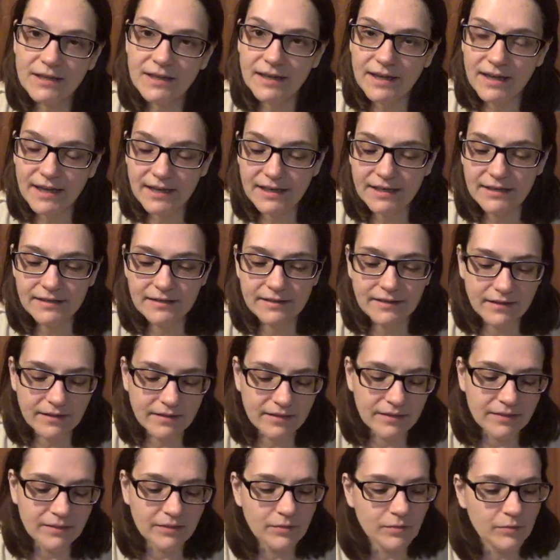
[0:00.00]
and
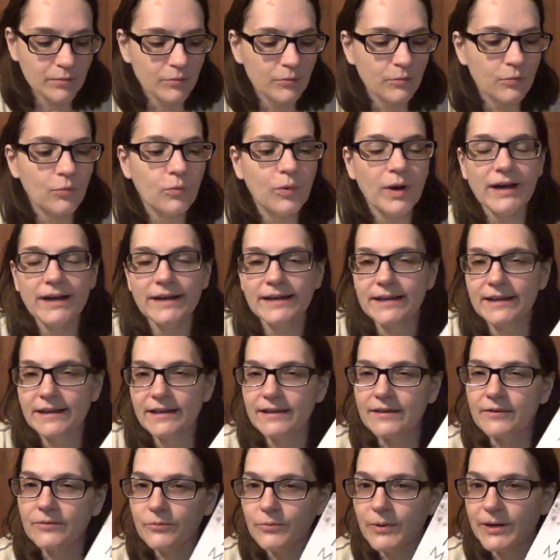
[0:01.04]

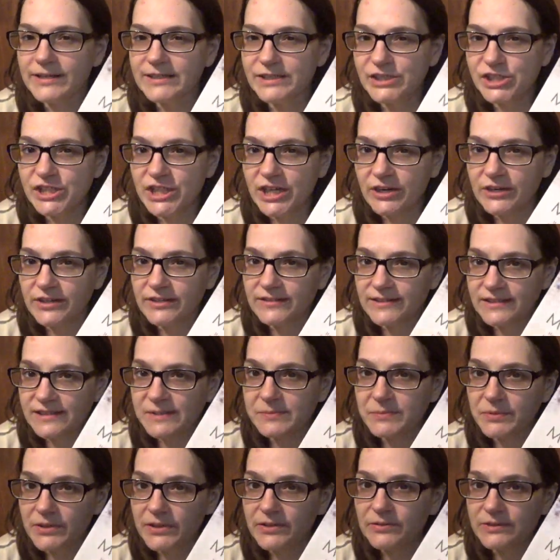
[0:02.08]
what is shared in this
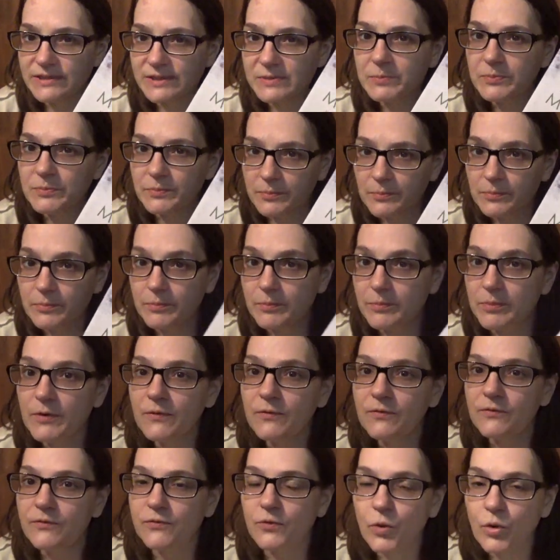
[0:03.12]
book was
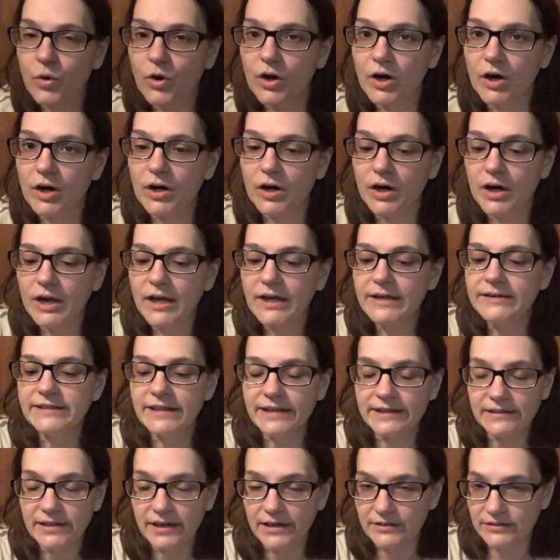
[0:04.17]
before
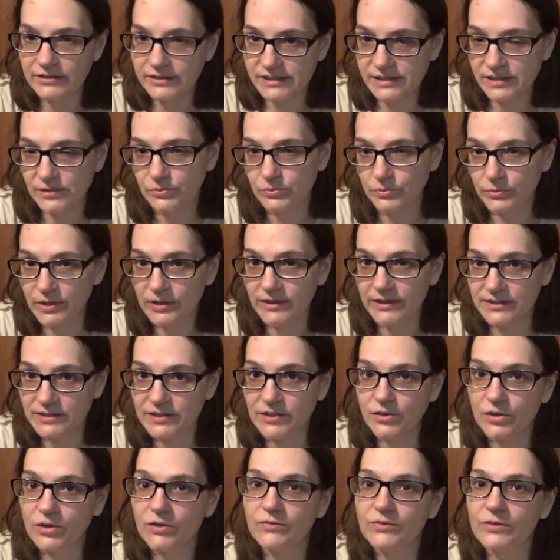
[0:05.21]
technocracy really
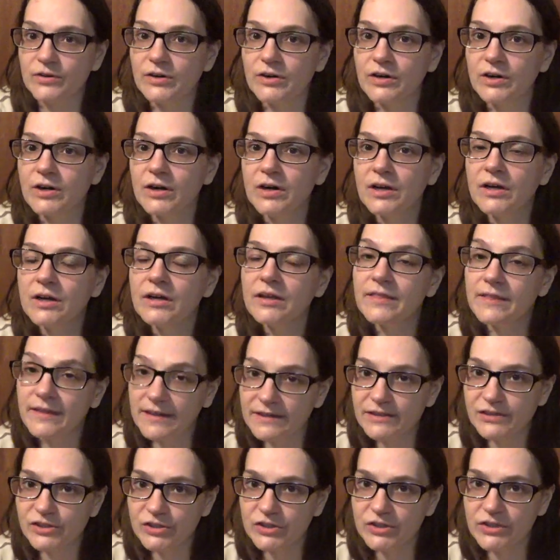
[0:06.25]
took over the
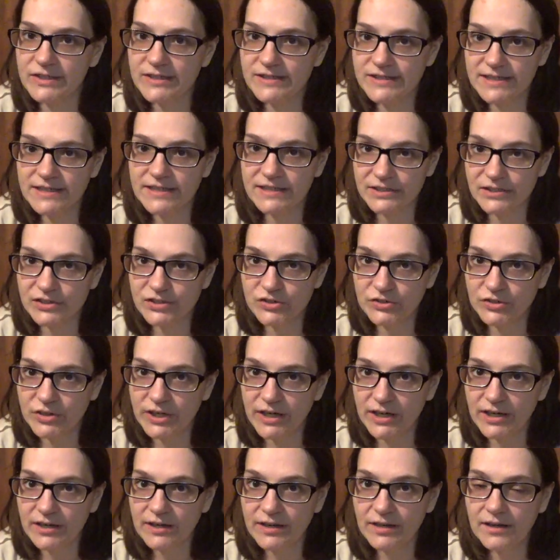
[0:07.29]
insurance
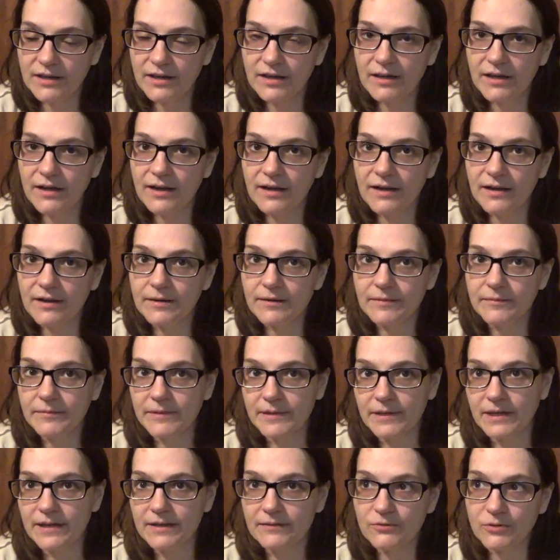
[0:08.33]
industry.
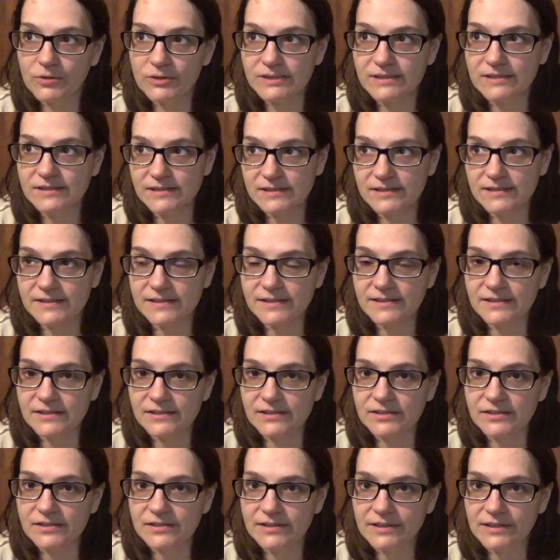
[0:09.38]
And of course, it's
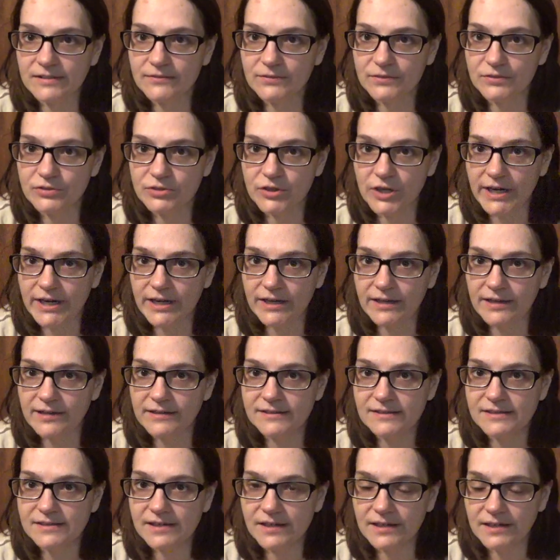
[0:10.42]
still infiltrating it.
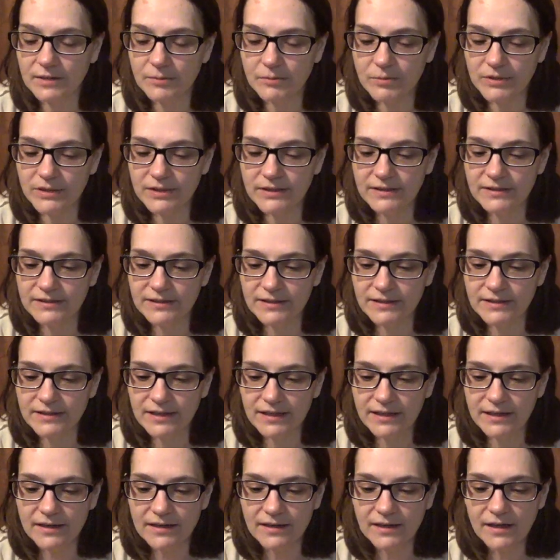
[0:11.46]
It's not completely done
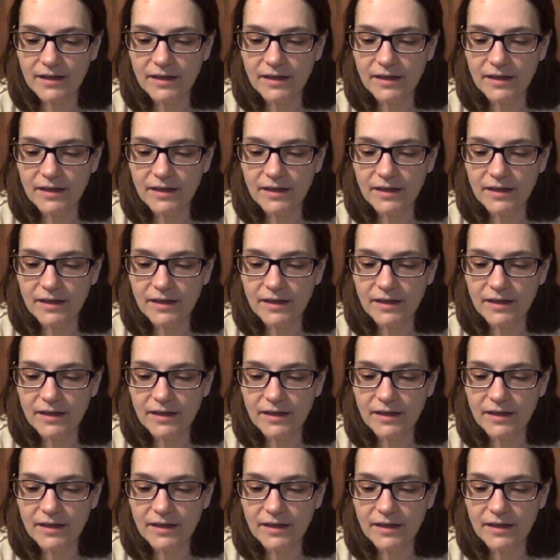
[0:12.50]
yet.